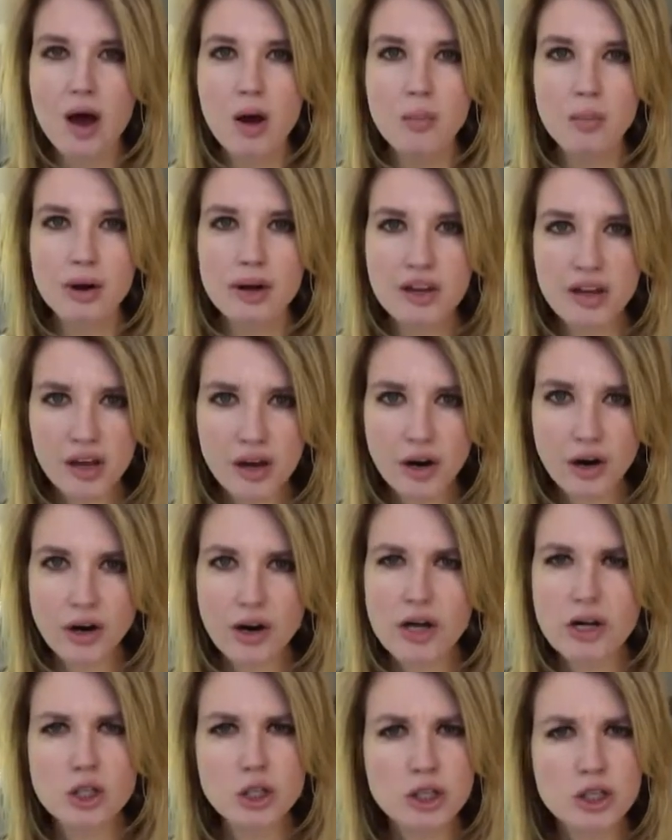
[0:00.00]
But
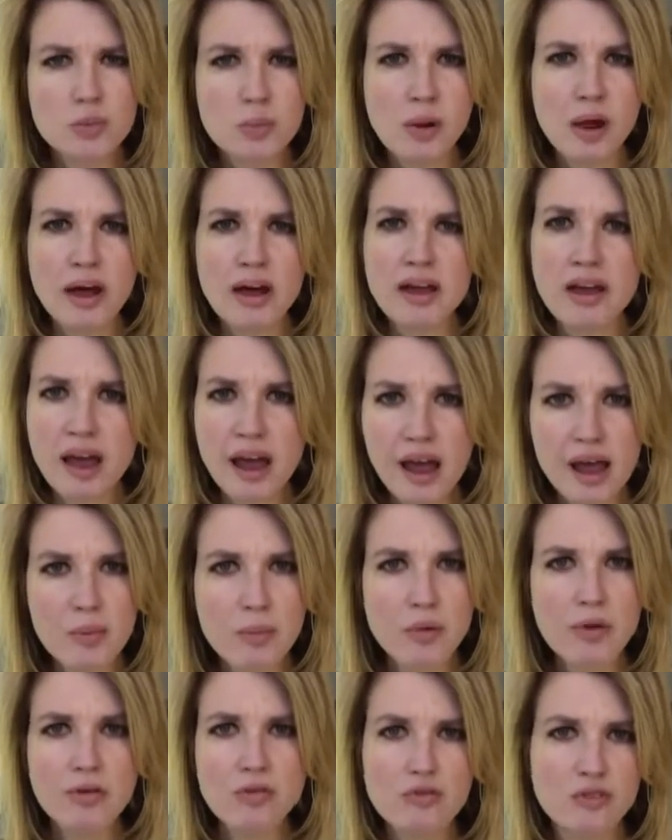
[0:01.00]
here, she's playing
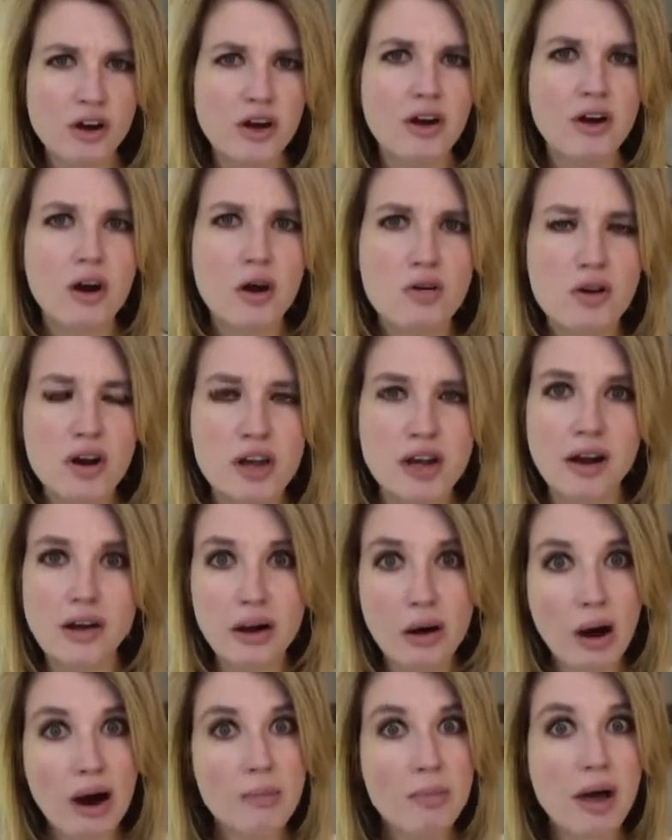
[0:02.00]
April frickin' O'Neil.
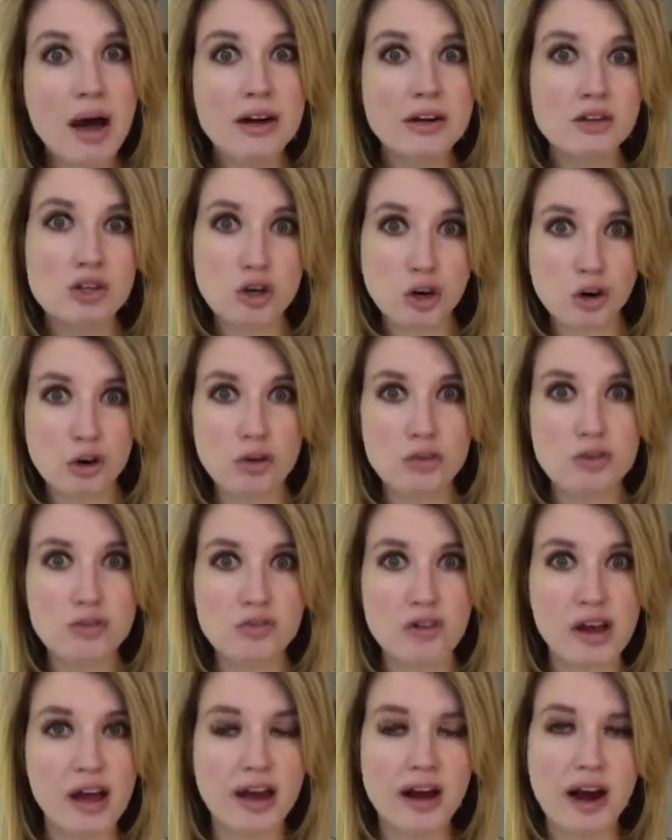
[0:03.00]
Now, I'm not a Turtles
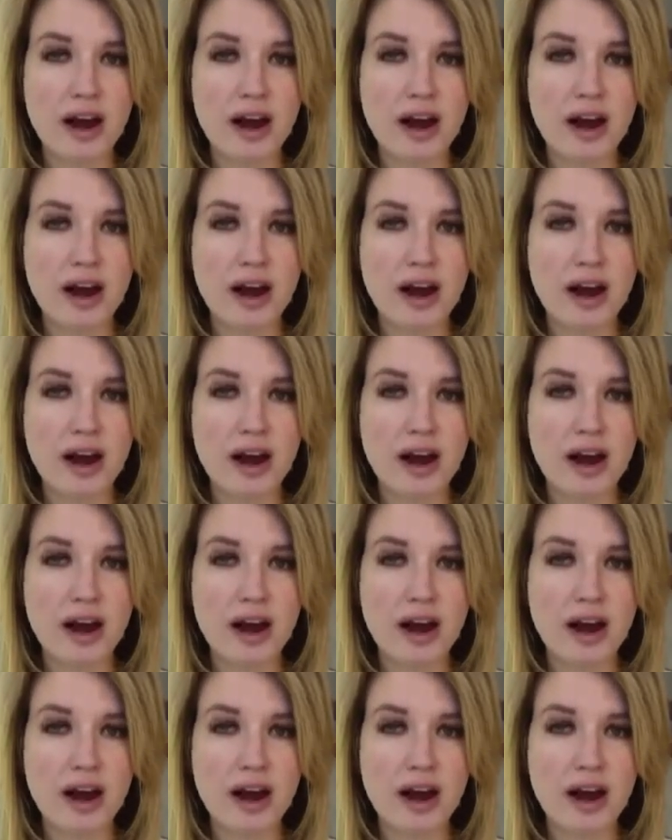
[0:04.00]
fan.